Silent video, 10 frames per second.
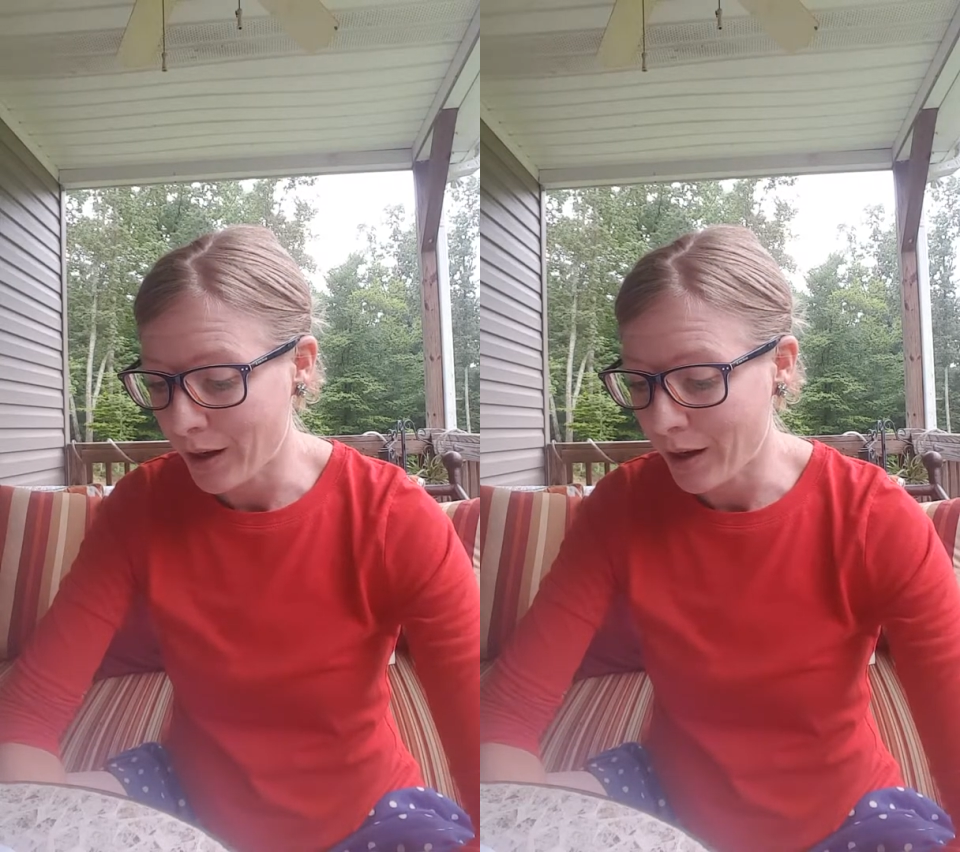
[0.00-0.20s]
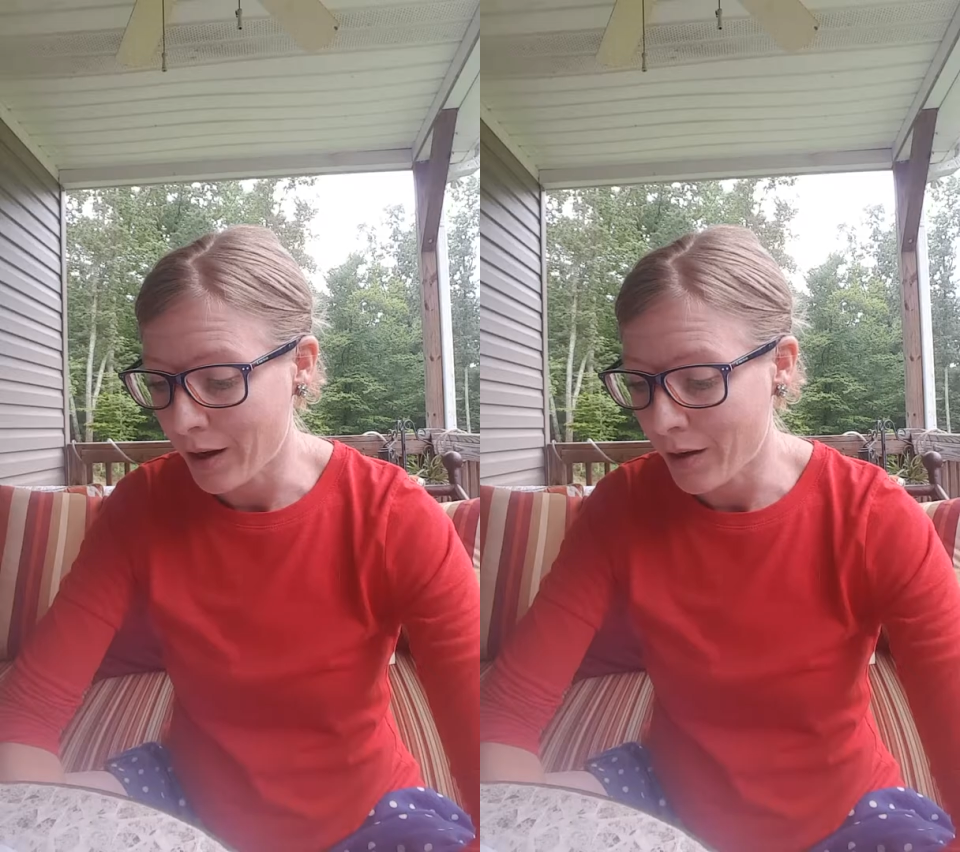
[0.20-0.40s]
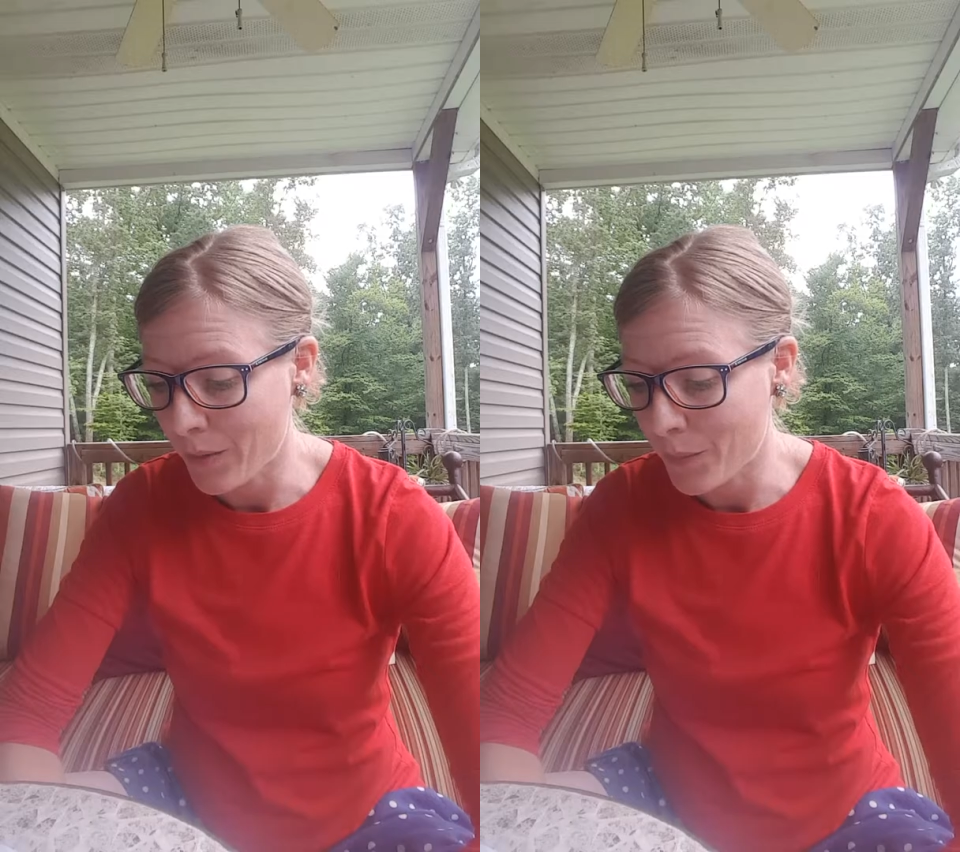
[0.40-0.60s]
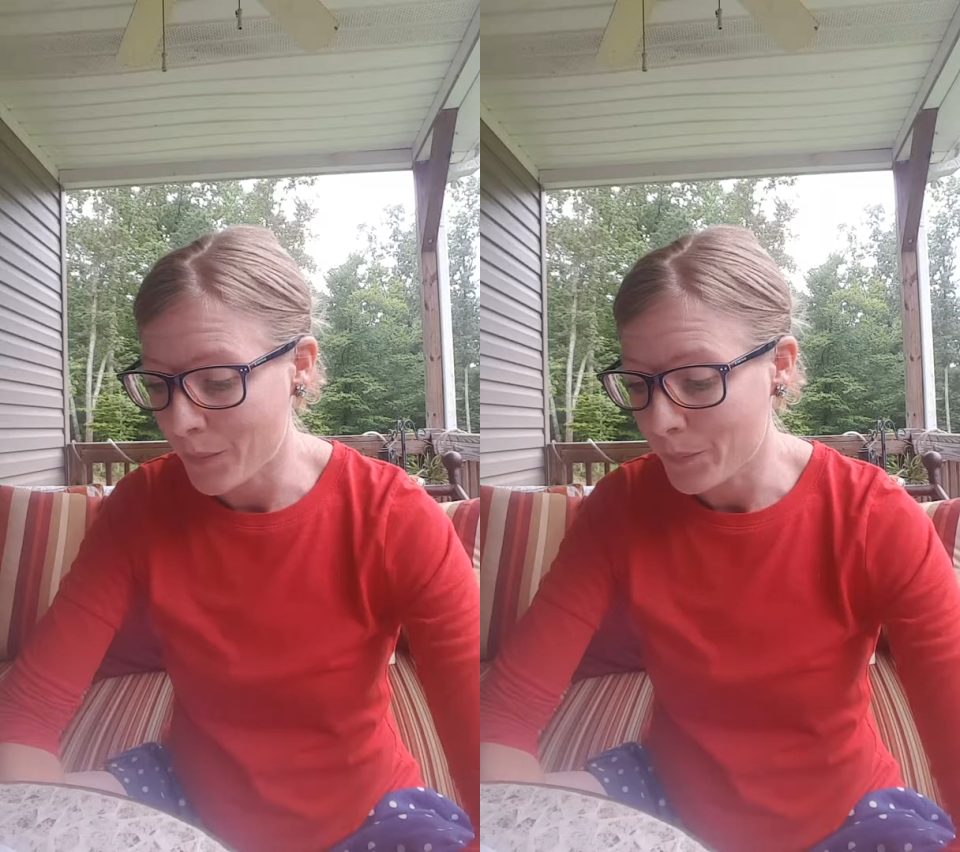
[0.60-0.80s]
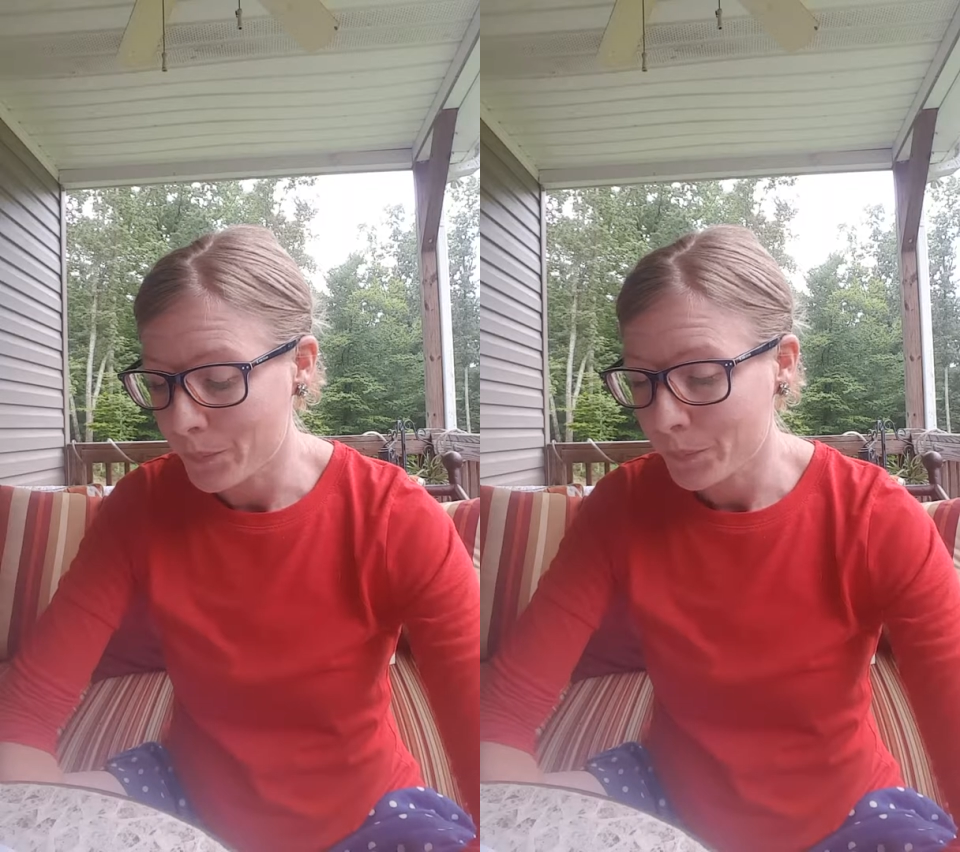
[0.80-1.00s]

Home